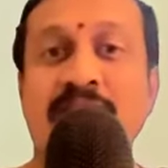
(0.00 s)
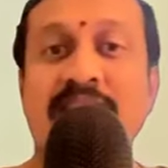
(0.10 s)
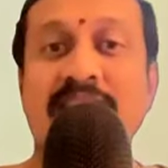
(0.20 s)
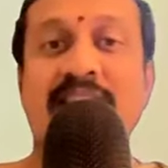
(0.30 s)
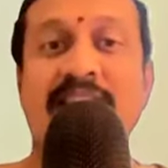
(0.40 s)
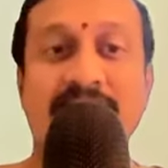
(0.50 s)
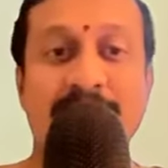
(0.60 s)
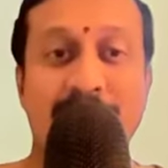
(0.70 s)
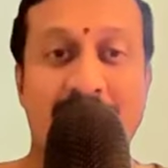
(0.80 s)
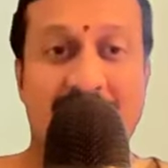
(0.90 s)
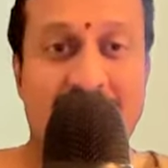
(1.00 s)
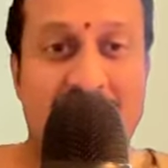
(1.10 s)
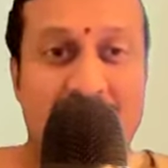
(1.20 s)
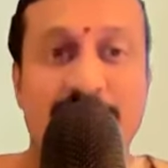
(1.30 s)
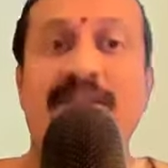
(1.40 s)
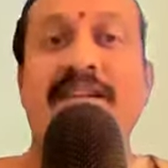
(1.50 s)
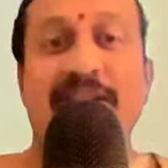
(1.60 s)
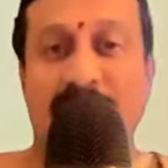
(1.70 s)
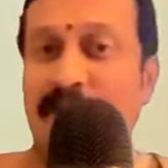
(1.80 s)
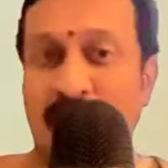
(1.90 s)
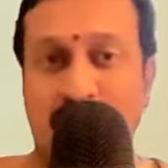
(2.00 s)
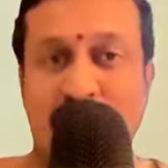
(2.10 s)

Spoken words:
to indicate the magnanimity